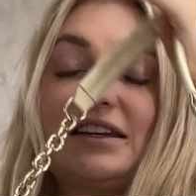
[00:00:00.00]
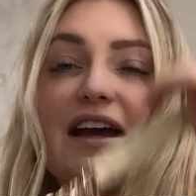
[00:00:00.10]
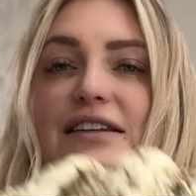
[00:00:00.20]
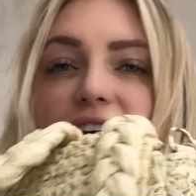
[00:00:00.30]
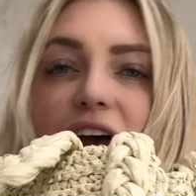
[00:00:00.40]

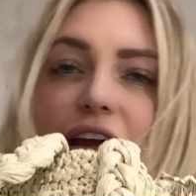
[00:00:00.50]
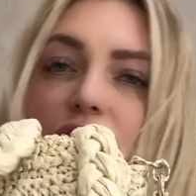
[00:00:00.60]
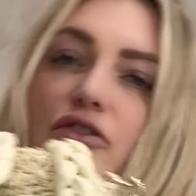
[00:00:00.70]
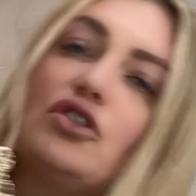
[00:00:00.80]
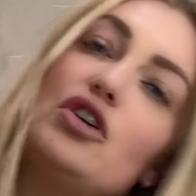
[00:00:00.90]
get a
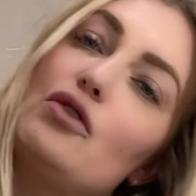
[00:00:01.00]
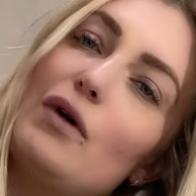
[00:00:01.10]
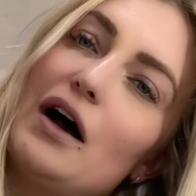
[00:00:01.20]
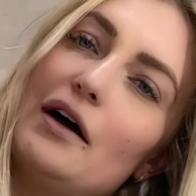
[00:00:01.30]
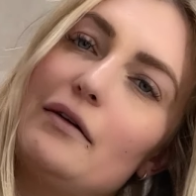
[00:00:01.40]
new
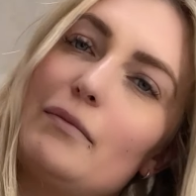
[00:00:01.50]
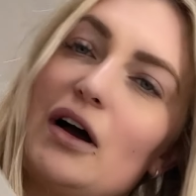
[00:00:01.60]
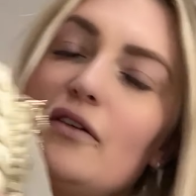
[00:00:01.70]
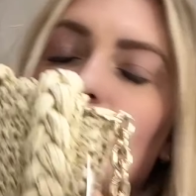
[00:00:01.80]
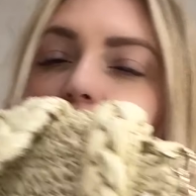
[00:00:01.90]
one. But
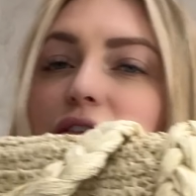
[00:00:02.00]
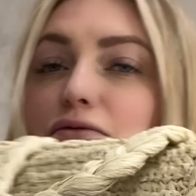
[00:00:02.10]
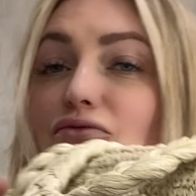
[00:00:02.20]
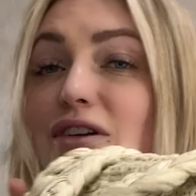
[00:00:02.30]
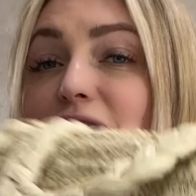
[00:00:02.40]
I thought that was
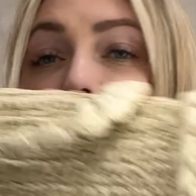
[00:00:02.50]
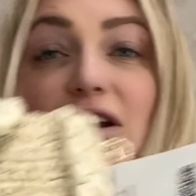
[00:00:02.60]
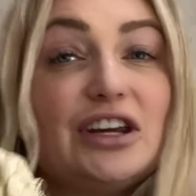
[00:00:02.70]
really, really